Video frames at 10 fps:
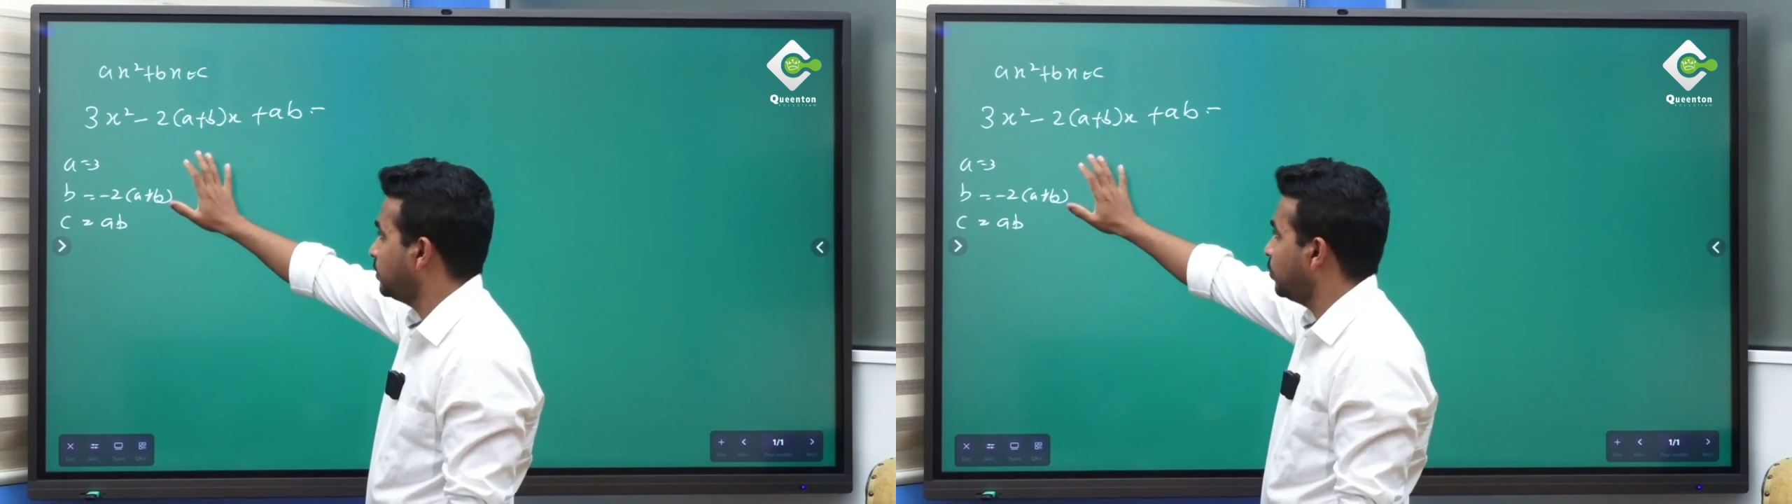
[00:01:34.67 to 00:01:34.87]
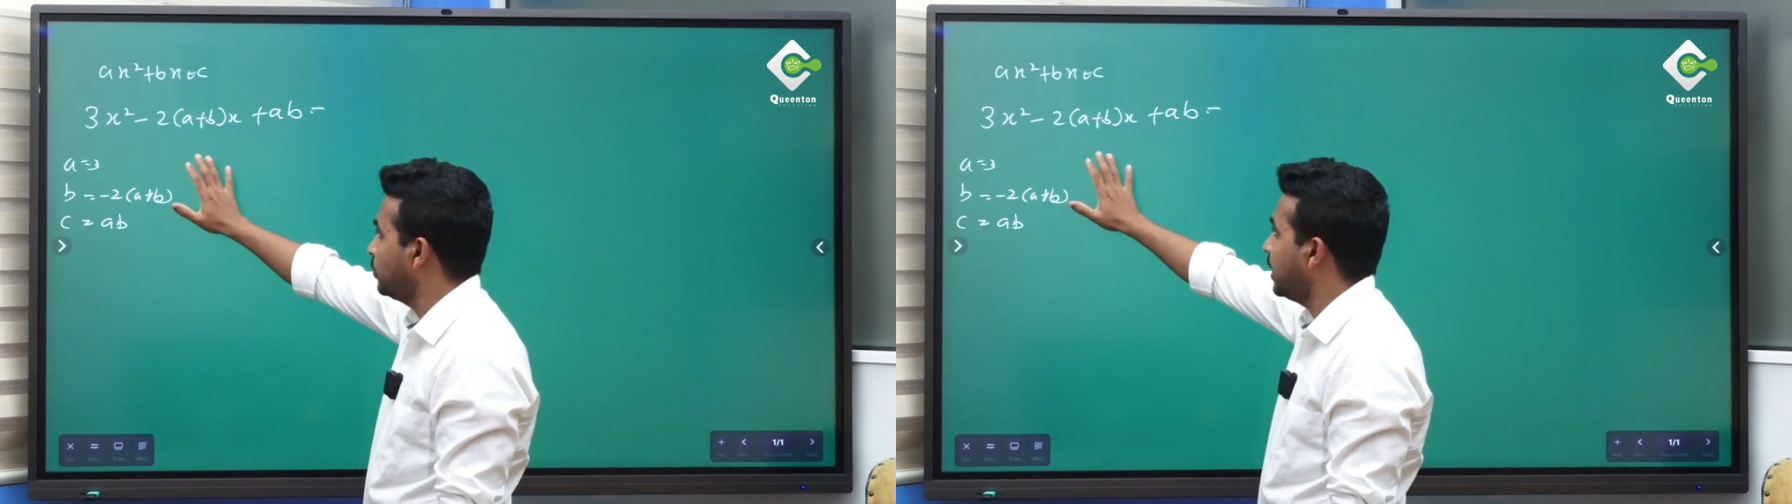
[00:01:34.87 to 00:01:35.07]

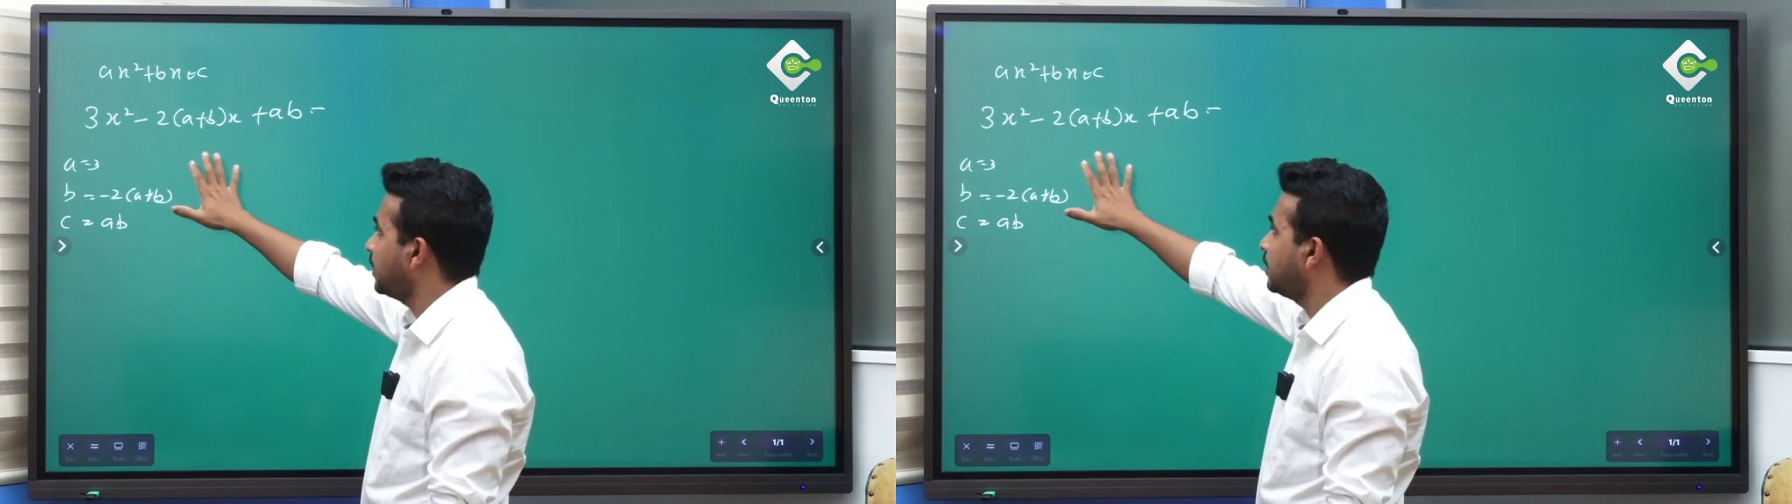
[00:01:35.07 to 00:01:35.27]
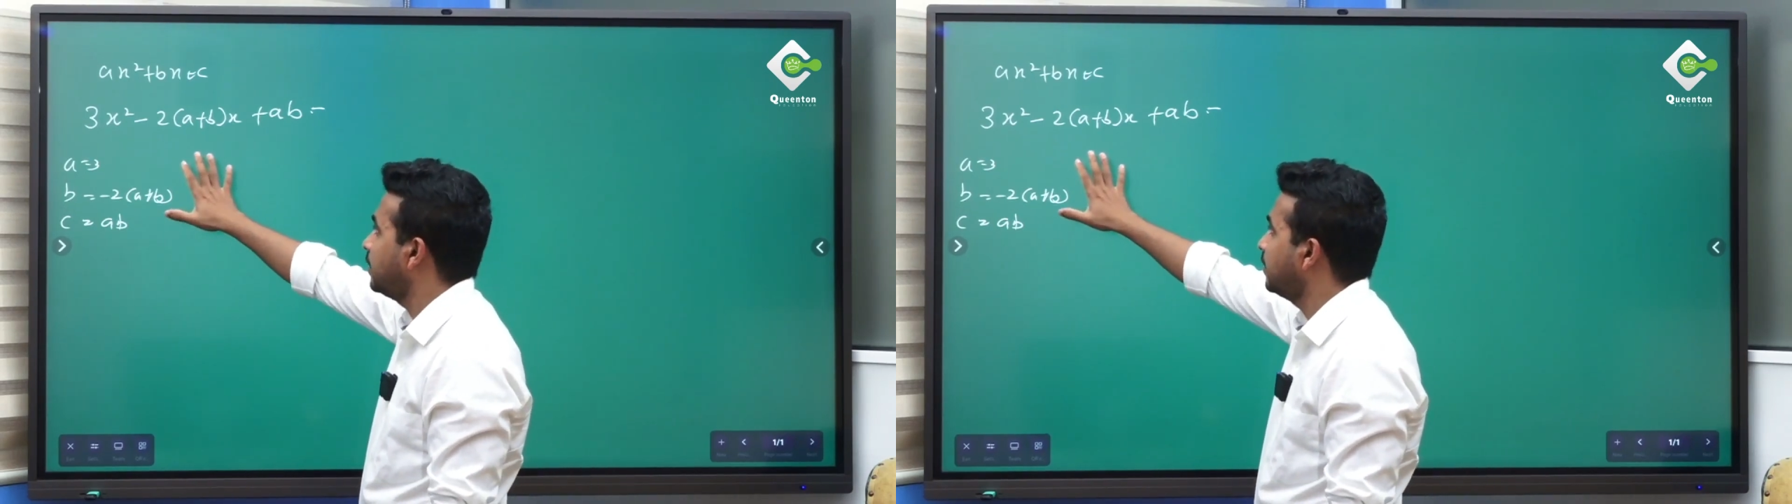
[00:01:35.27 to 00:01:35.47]
show
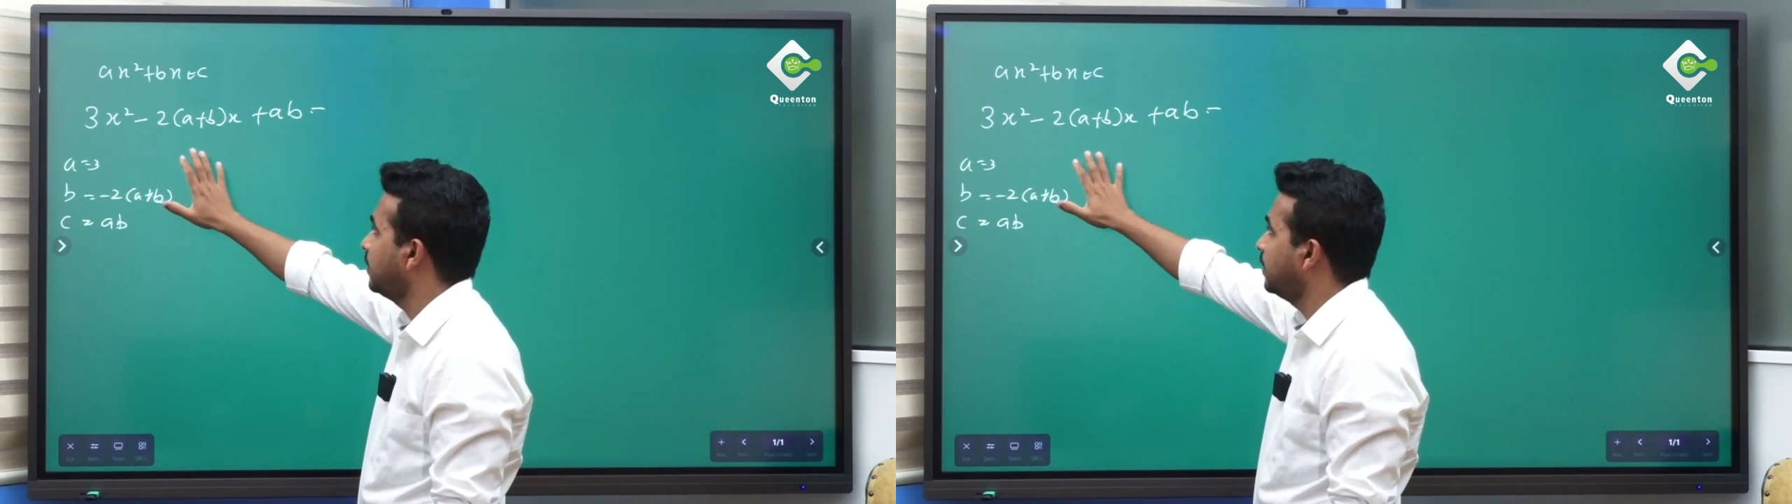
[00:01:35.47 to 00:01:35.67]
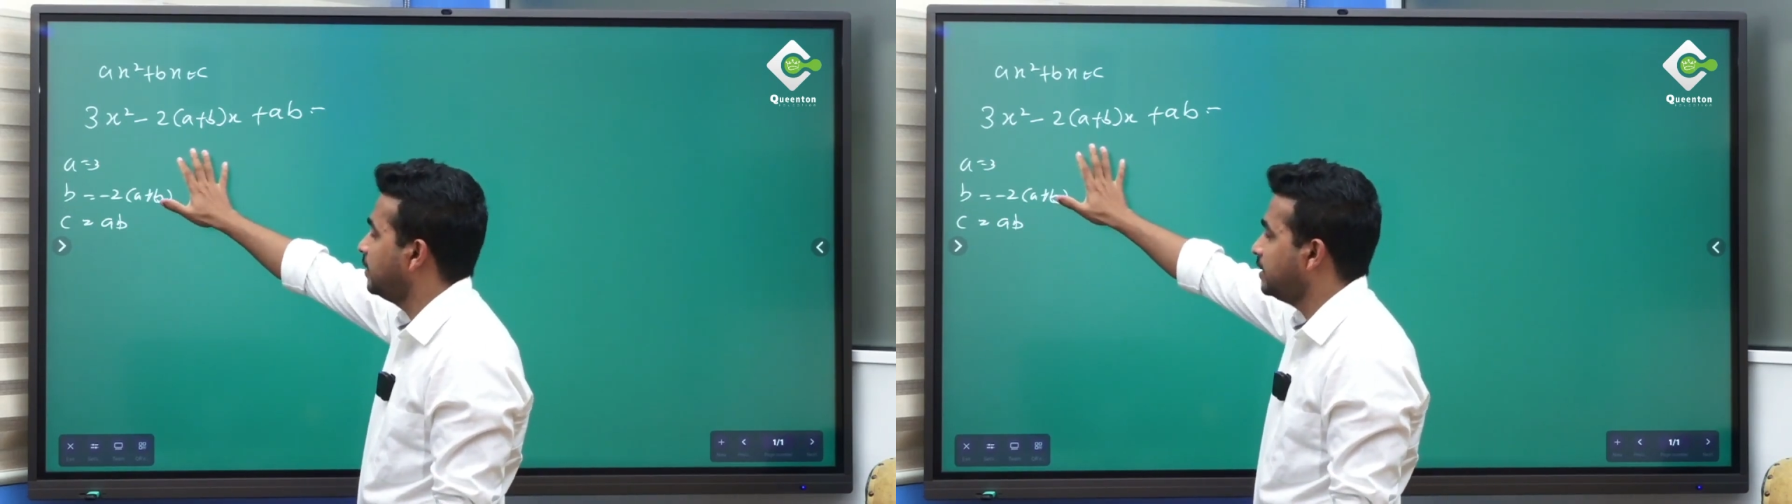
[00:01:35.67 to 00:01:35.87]
that
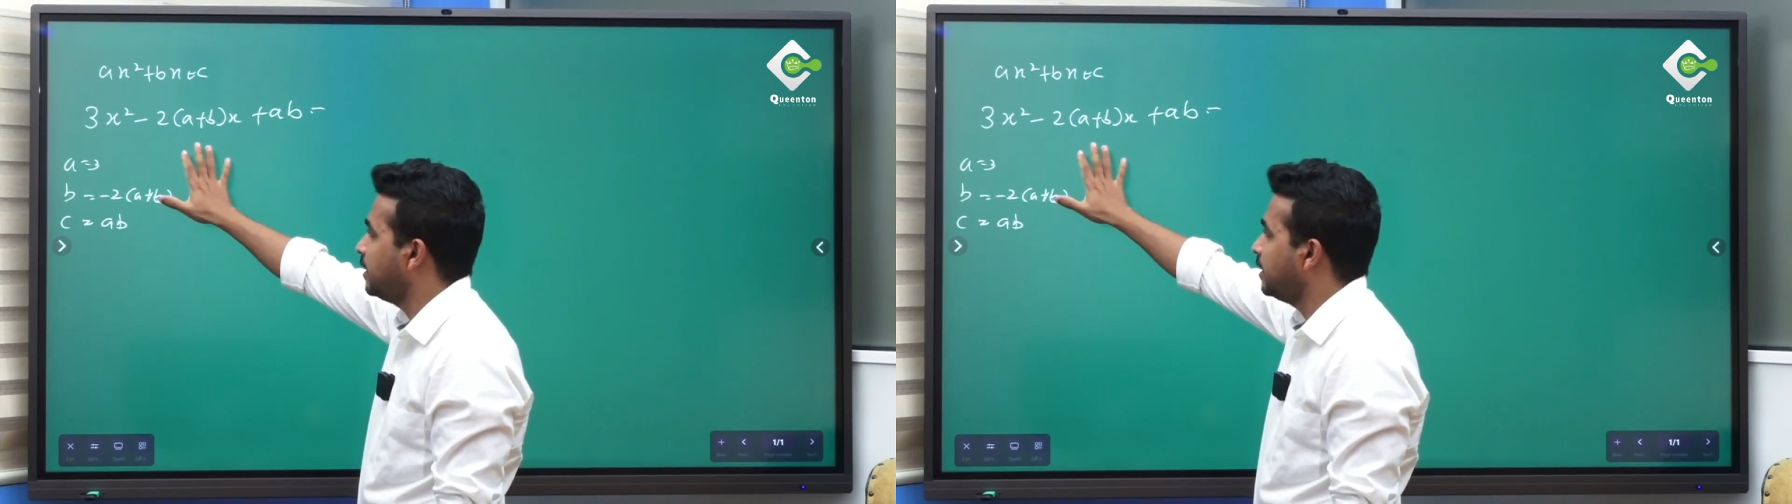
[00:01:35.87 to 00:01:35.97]
this